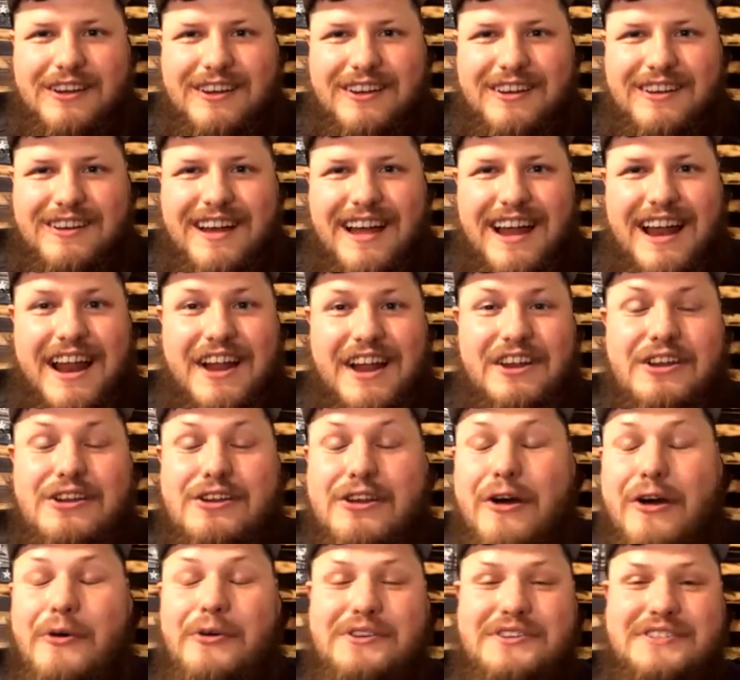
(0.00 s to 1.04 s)
And I didn't know
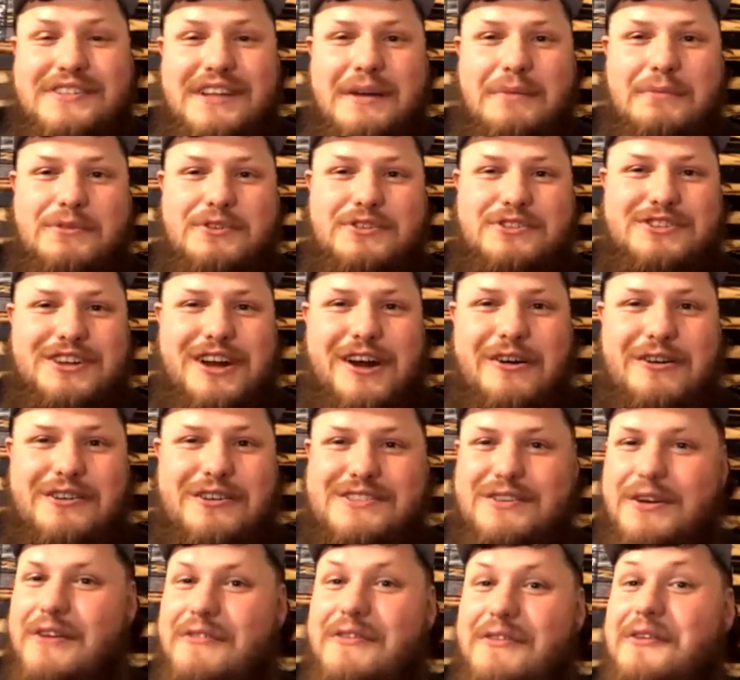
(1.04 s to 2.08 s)
his name was Joe, and so I
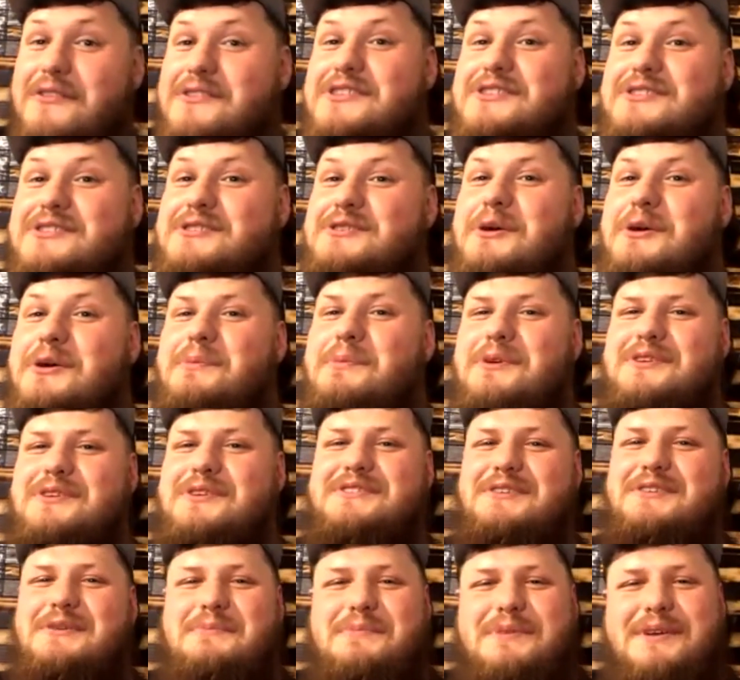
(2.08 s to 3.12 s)
felt super
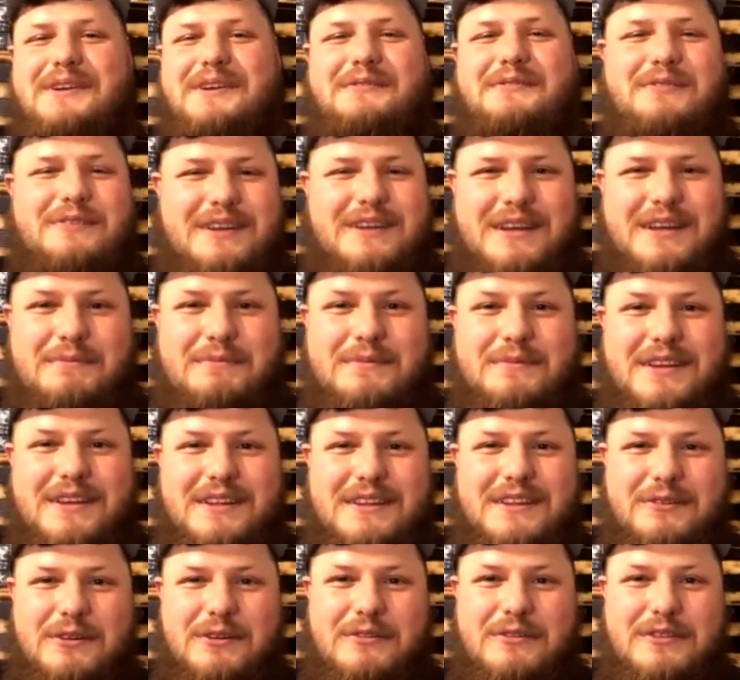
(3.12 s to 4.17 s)
stupid when I did the
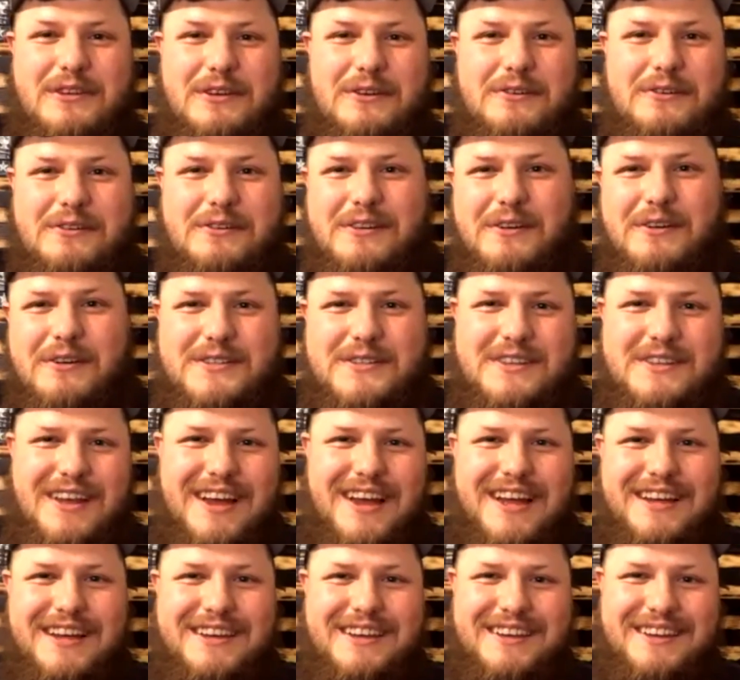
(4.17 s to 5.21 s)
review and I was like,
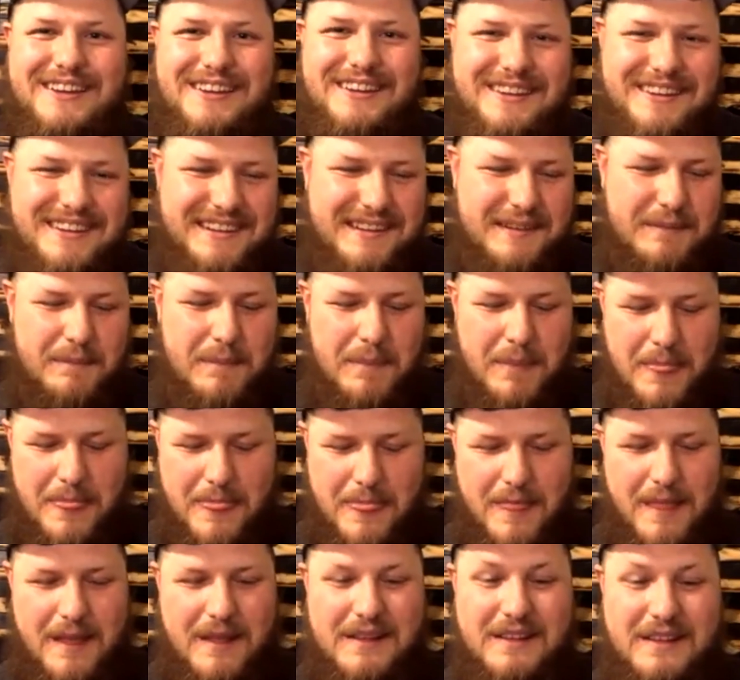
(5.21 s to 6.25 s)

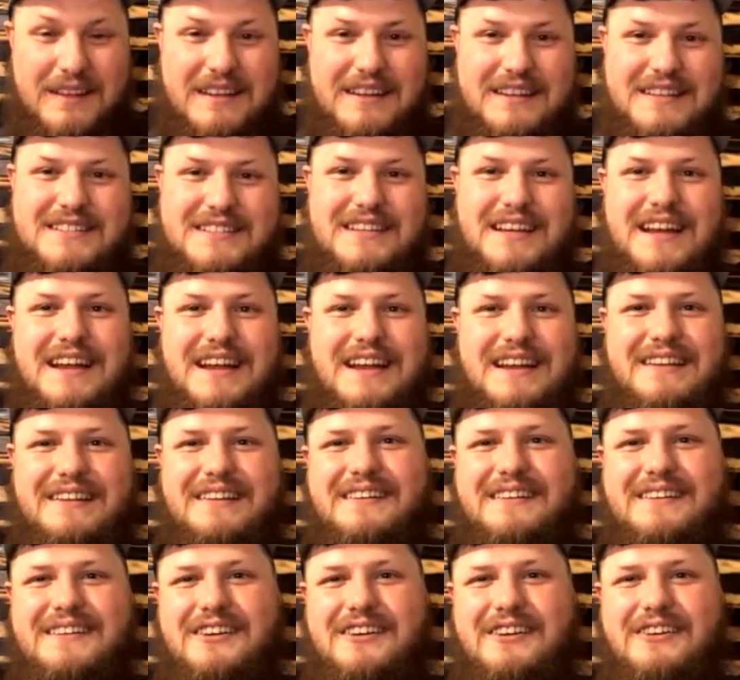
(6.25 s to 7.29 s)
and it said,
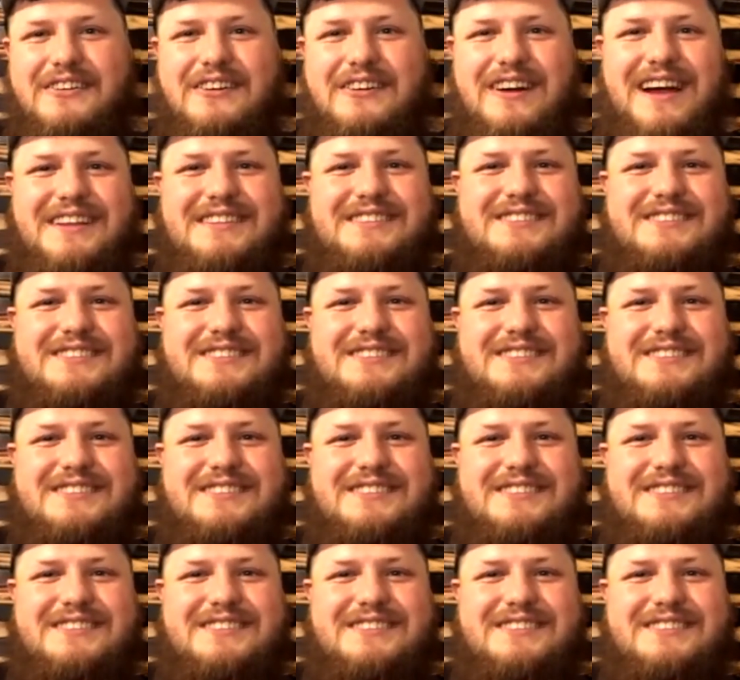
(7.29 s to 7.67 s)
"Congrats on